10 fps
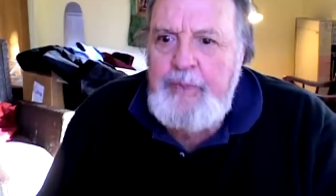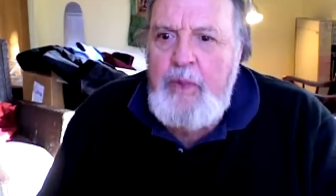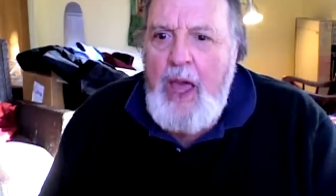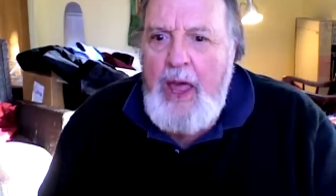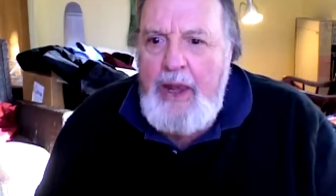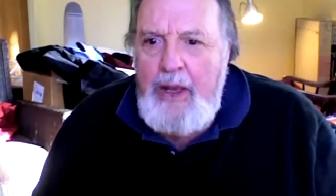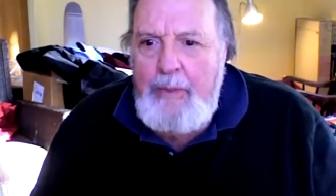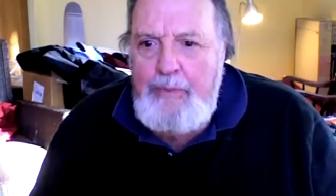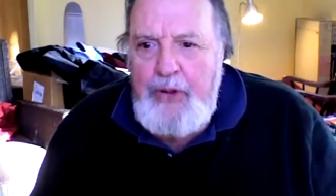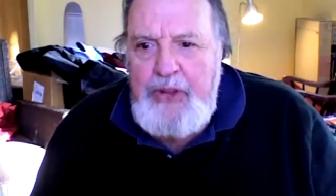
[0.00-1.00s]
and
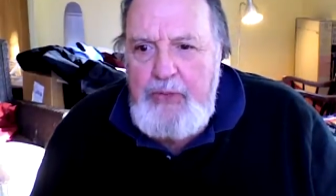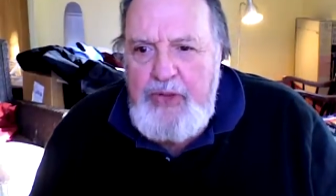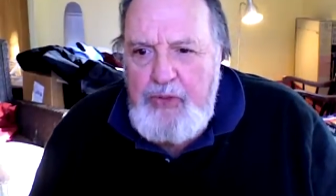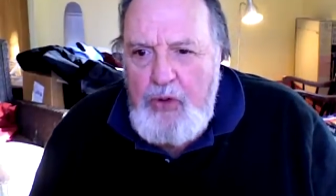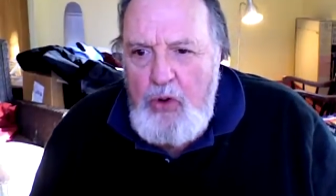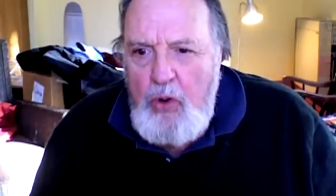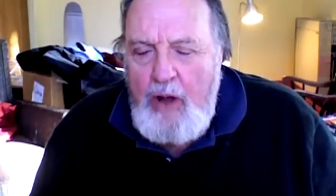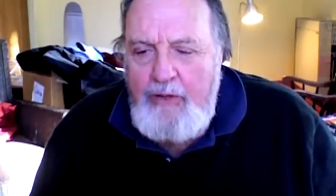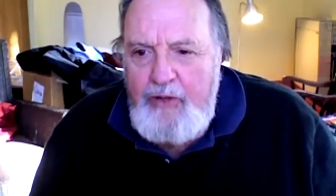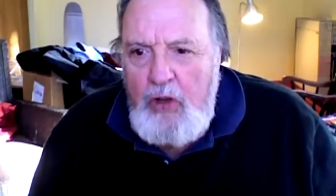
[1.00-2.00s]
it put them through a
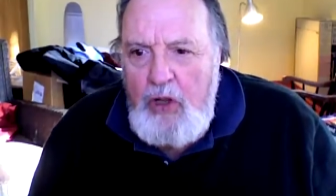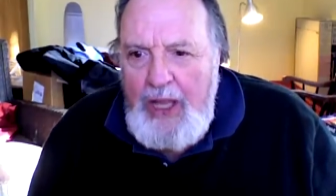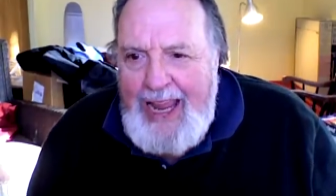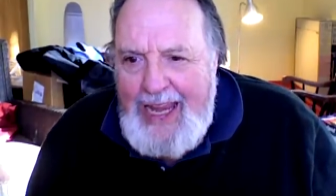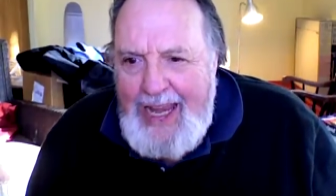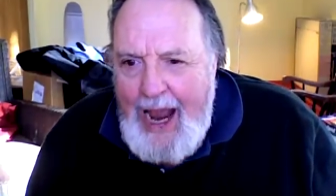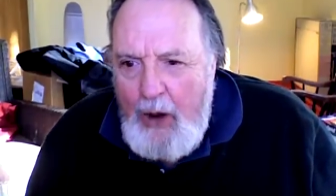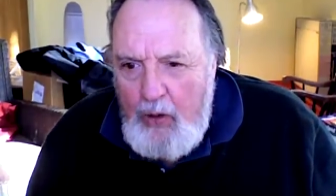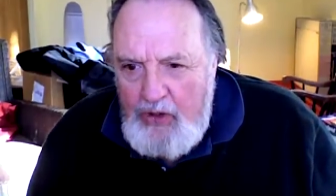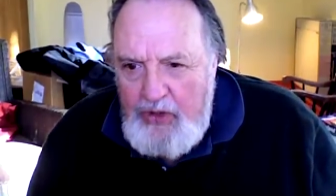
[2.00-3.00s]
full eight
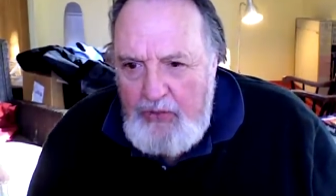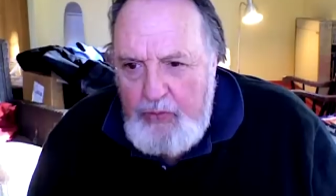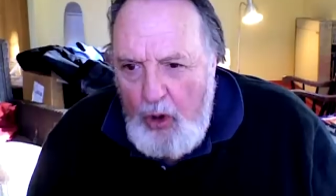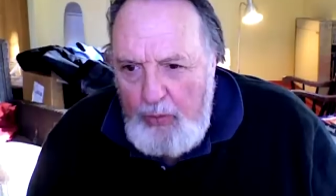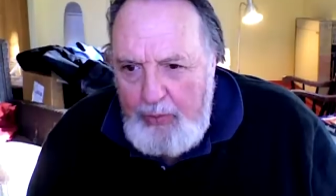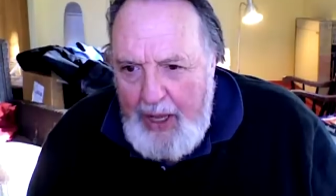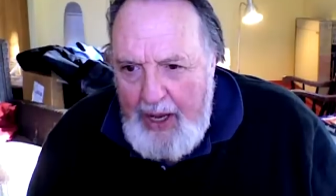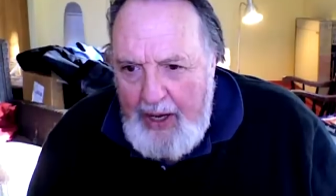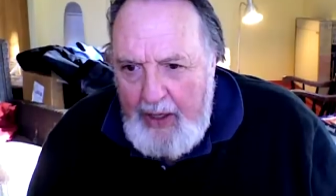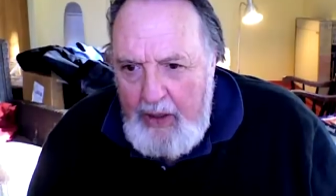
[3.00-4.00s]
hours of role
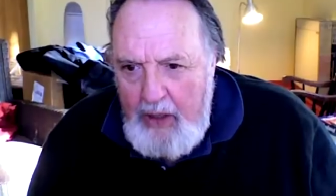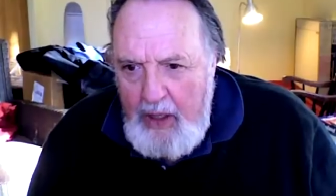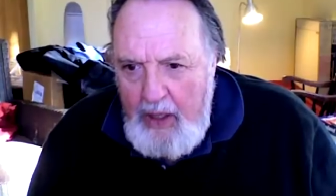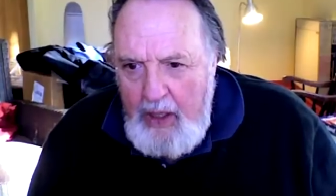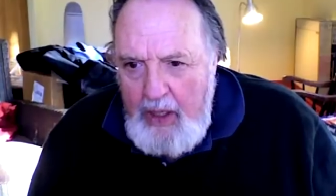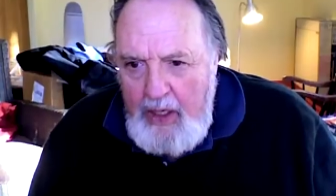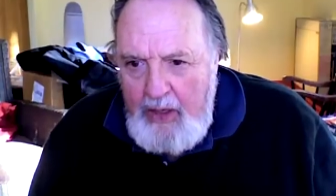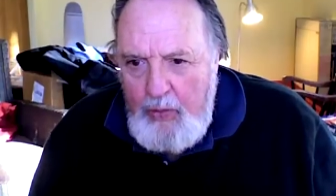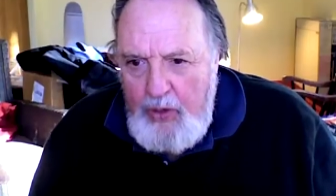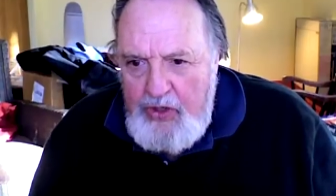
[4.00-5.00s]
playing,
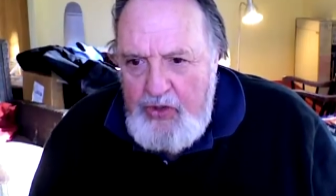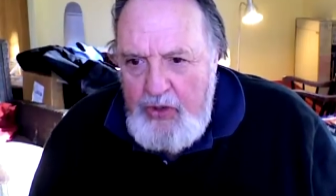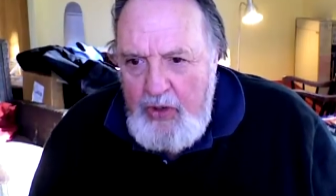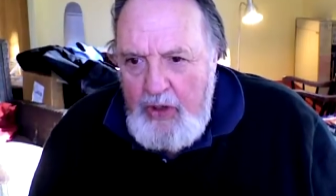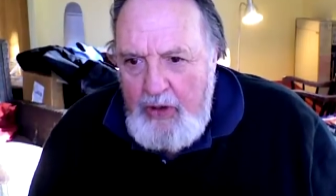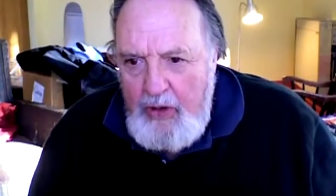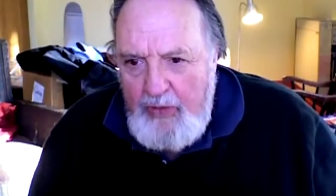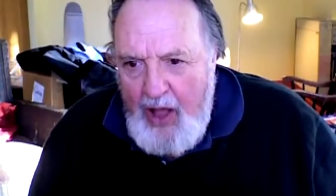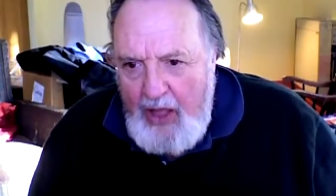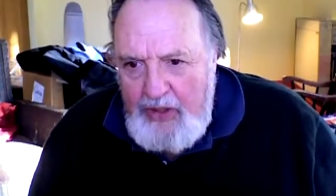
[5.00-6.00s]
in which you know the
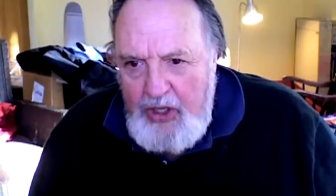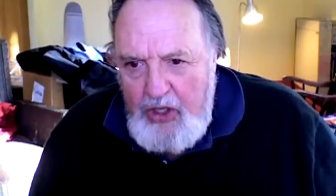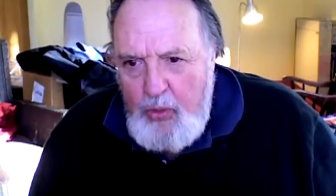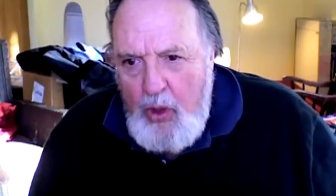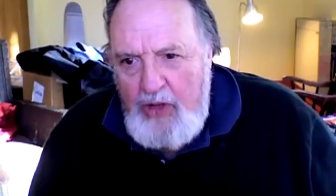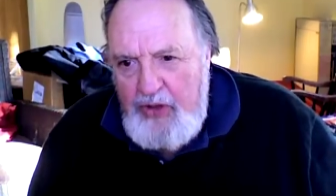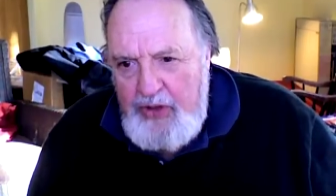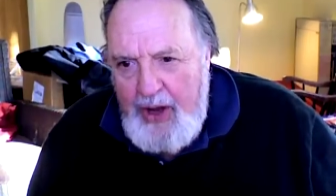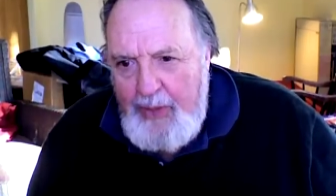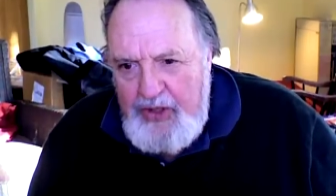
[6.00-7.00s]
volunteers wanted to
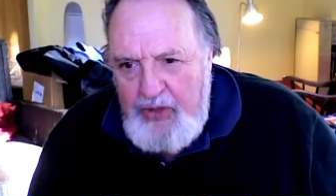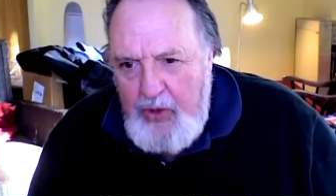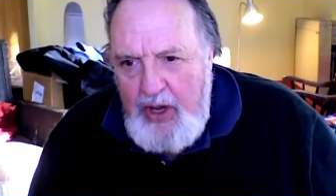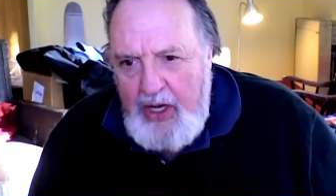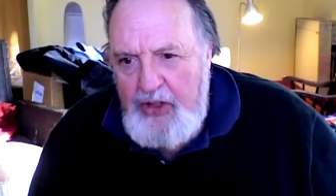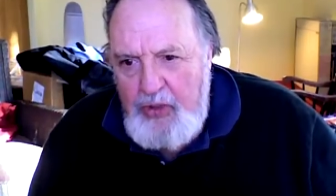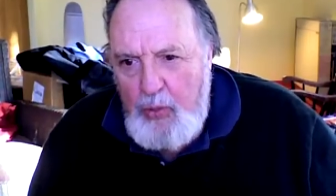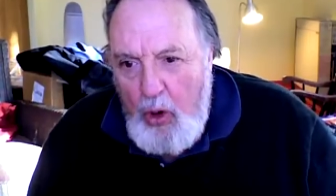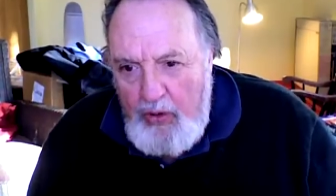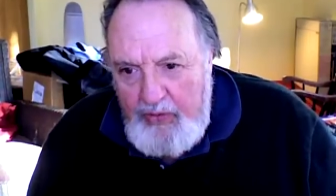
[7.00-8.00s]
demonstrate against the
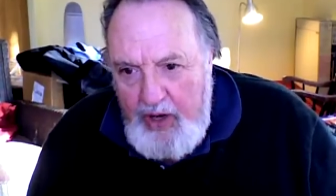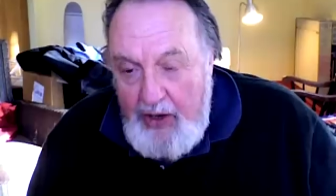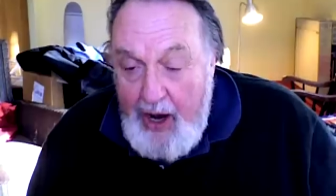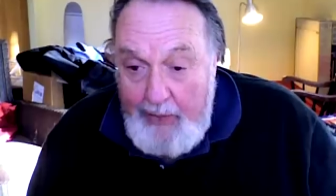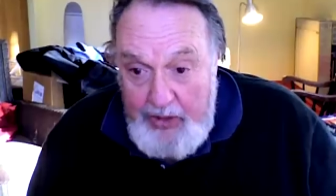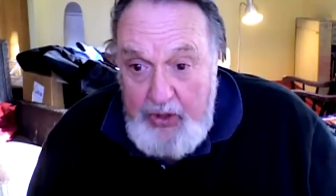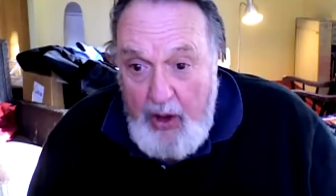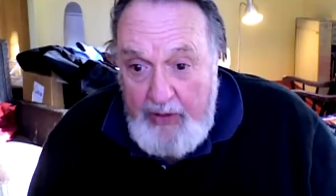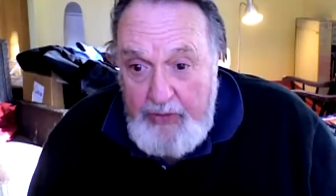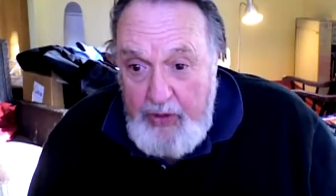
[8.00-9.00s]
war in Vietnam. This quite
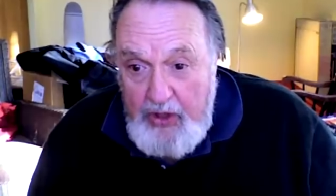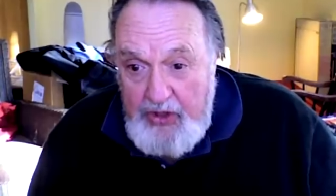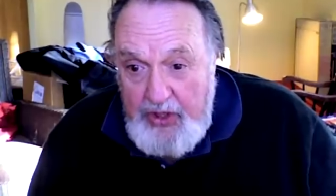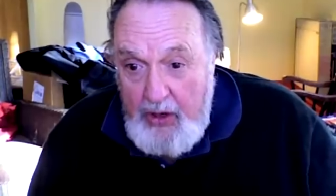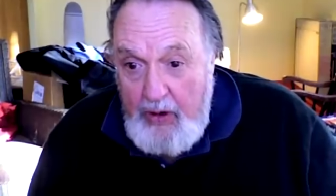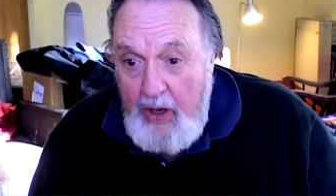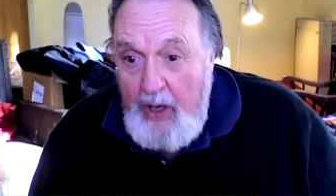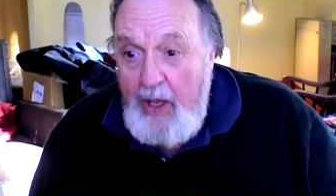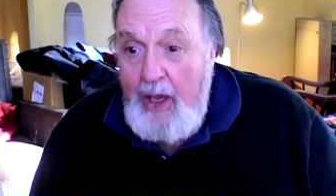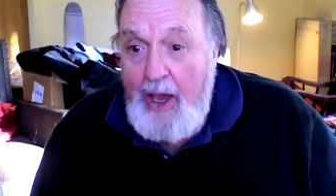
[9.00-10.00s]
a few years ago,
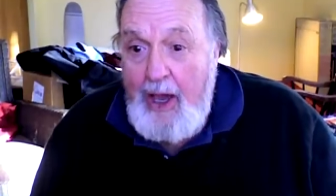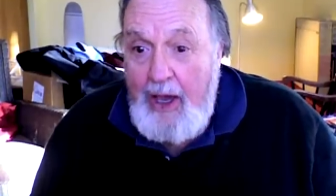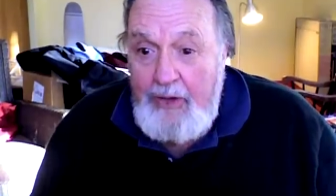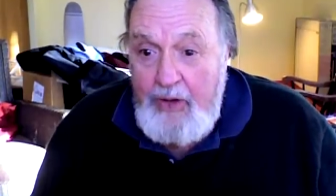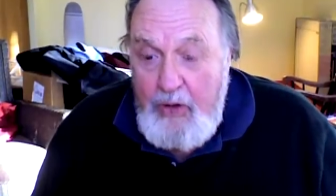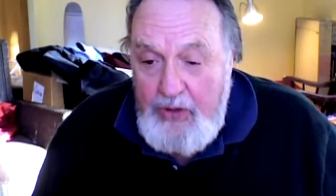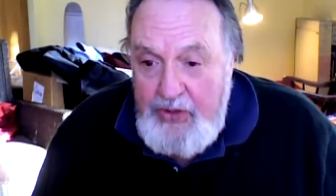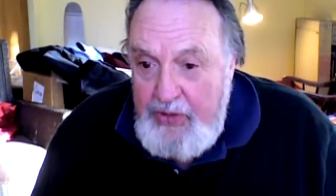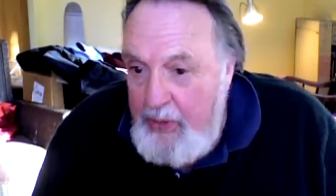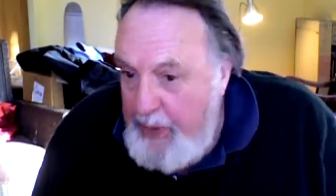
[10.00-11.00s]
and of course
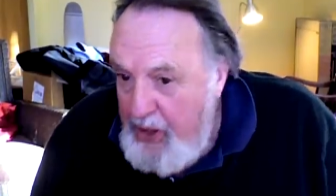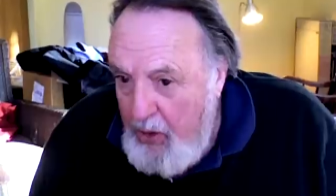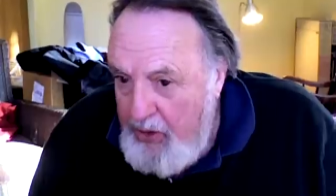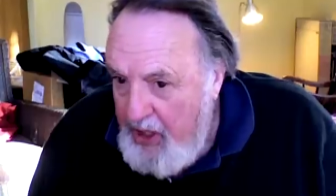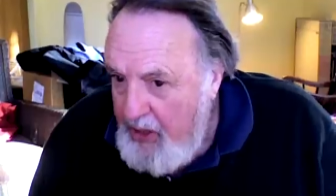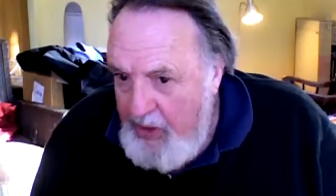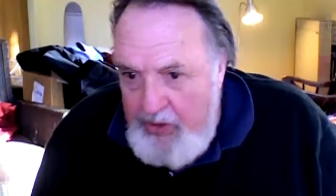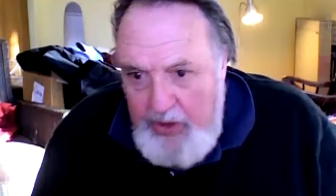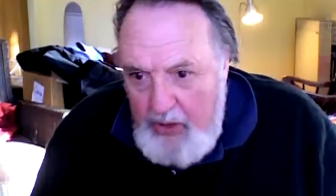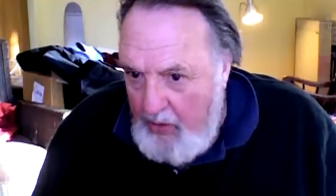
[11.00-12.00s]
the Peace Corps dictum is
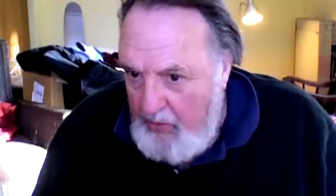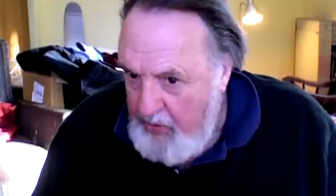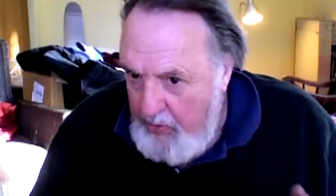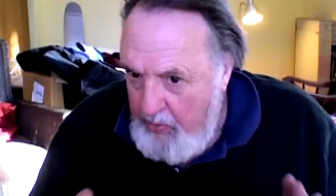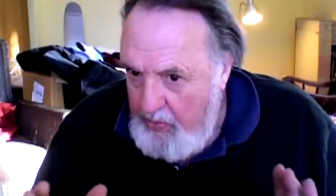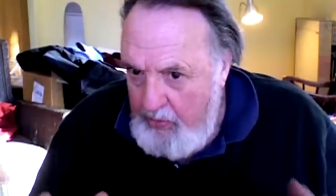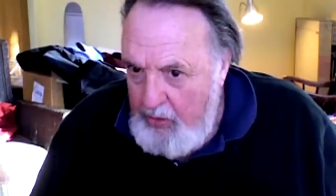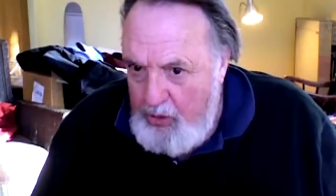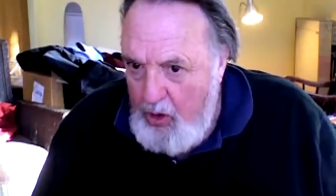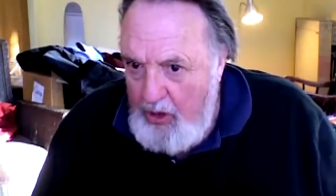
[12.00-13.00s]
no, no, you you
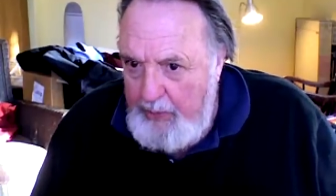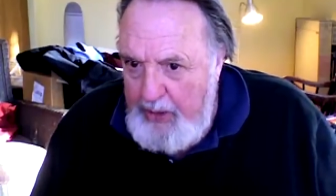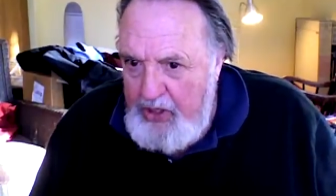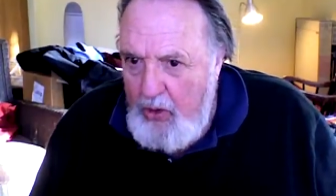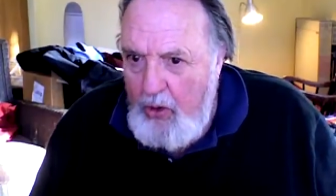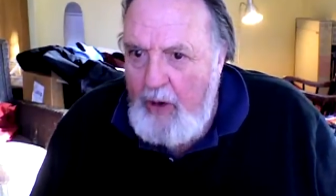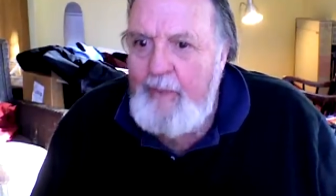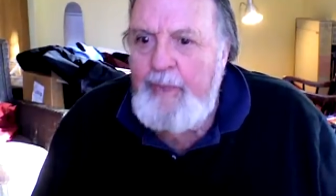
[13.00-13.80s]
join the Peace Corps